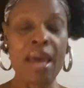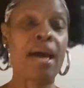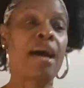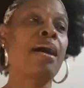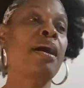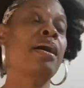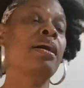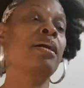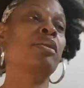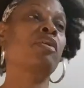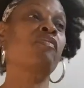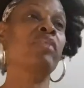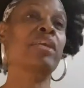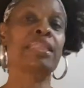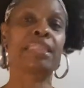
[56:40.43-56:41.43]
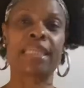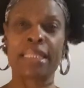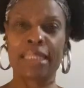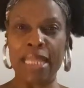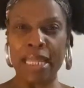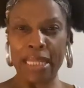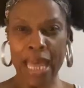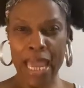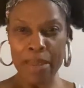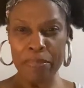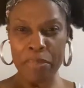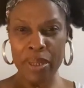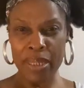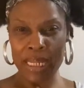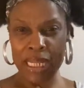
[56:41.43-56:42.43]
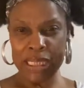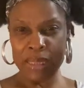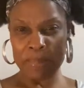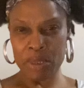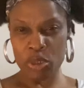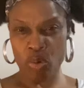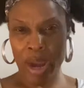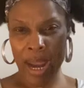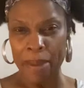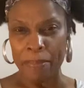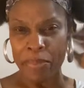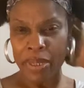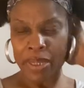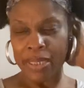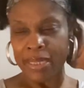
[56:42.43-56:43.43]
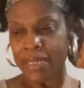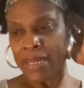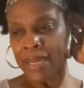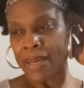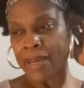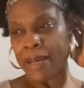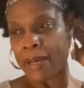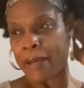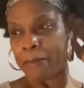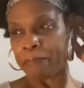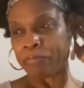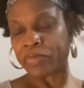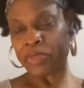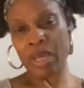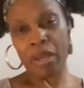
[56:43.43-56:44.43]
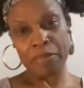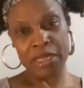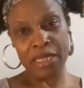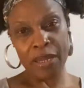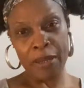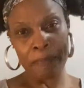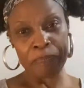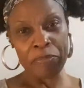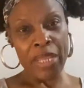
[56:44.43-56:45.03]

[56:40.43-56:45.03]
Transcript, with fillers: Uh, don't forget to hit that like button, that subscribe button, uh, thumbs up.